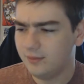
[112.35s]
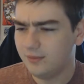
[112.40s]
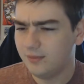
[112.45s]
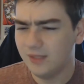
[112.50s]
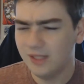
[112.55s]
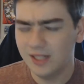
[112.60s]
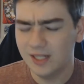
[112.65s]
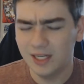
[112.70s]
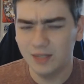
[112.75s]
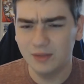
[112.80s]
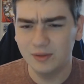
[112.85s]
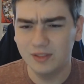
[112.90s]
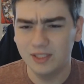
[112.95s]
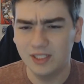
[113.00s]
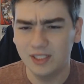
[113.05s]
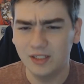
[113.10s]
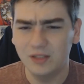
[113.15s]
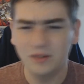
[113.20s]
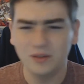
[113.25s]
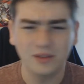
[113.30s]
I was like,
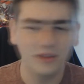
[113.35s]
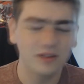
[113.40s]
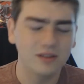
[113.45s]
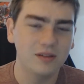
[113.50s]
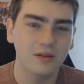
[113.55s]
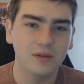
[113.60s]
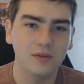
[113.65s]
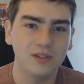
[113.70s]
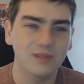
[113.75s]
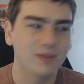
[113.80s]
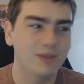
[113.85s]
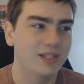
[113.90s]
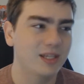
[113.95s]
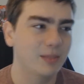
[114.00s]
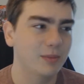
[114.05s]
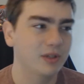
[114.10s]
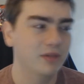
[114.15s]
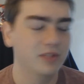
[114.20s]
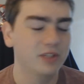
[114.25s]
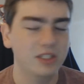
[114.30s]
oh, these don't seem like that
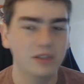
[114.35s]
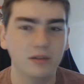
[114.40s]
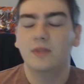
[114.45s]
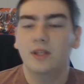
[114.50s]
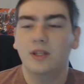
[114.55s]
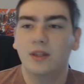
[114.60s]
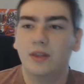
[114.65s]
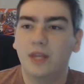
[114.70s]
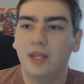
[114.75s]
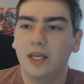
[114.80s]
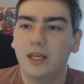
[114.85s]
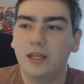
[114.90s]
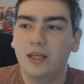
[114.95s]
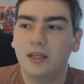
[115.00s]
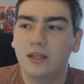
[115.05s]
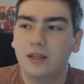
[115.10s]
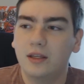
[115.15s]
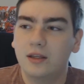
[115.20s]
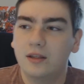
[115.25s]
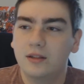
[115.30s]
big of a deal.
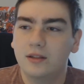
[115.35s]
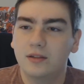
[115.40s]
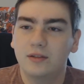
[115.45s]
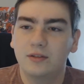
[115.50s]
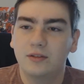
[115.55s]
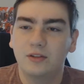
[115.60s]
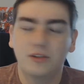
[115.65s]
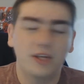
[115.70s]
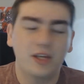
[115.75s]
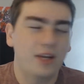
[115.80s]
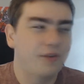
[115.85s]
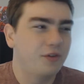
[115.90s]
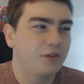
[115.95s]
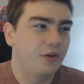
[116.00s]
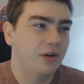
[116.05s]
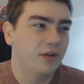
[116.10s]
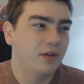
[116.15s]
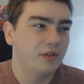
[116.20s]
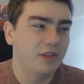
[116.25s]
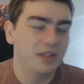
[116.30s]
They just kind of
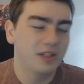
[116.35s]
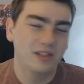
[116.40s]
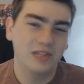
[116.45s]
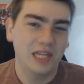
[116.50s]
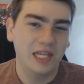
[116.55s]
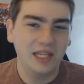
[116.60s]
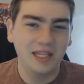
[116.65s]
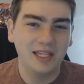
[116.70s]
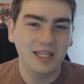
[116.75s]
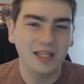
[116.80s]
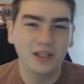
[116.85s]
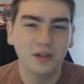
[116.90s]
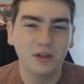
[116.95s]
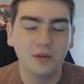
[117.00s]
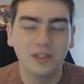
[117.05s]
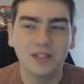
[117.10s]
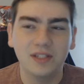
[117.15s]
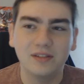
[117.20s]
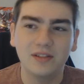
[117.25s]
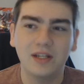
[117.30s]
turn everything slightly yellow.
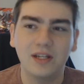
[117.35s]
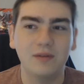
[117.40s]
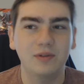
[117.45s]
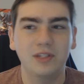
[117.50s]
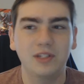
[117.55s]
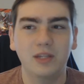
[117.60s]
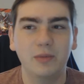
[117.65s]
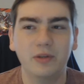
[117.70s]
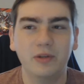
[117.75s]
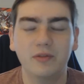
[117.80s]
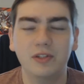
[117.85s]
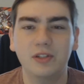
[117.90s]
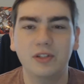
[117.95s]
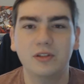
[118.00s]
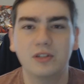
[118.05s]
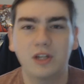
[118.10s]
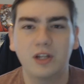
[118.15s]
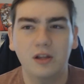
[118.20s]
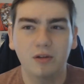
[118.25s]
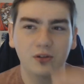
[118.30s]
It's not really that big of a deal.
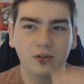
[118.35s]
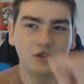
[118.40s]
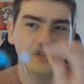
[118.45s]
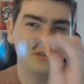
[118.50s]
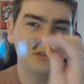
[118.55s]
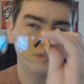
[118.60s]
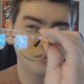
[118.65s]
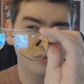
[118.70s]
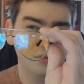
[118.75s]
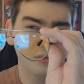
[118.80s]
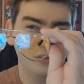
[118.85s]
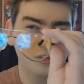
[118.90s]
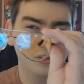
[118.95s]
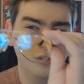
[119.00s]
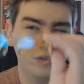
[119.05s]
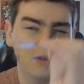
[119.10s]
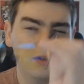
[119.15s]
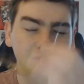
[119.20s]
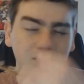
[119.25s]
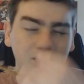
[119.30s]
Colors still
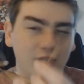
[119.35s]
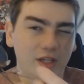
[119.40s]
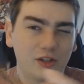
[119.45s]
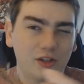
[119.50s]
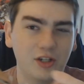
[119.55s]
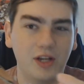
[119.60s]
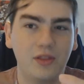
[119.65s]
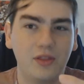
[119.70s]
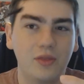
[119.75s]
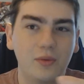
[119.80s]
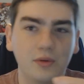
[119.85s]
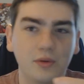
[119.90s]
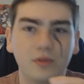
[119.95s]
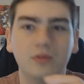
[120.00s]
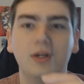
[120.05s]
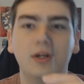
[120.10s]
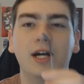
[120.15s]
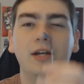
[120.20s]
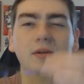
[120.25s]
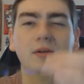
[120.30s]
shine through.
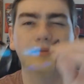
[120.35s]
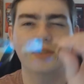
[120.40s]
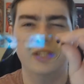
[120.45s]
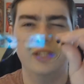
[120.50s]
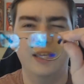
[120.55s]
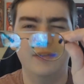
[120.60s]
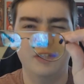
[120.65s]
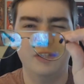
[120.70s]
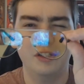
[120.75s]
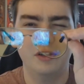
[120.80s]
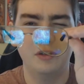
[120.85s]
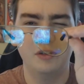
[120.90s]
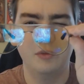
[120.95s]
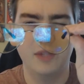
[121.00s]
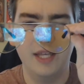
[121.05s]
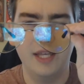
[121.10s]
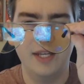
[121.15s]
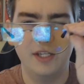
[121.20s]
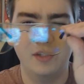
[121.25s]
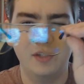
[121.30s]
I don't really have an issue with
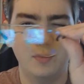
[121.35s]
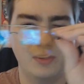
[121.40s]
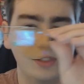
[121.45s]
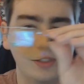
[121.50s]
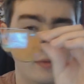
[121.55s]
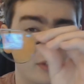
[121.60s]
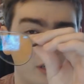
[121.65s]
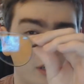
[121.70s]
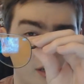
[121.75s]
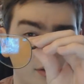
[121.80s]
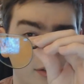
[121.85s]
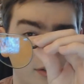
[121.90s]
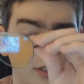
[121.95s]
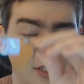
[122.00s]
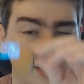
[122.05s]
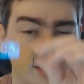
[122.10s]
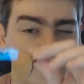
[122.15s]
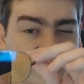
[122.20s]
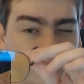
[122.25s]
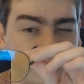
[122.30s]
any specific color that I can see